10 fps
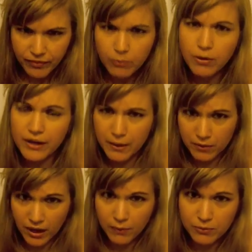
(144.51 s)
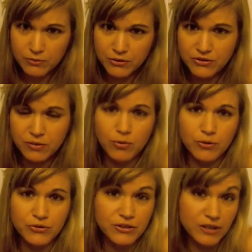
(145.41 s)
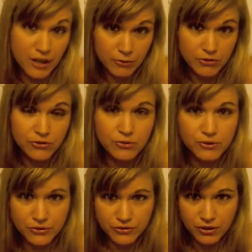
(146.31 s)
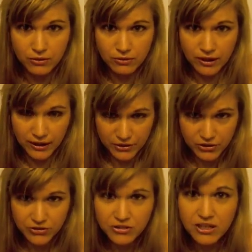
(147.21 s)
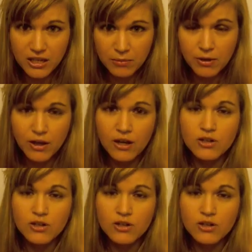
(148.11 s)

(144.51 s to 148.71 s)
But I'm an optimistic person and I'm a doer, so I just keep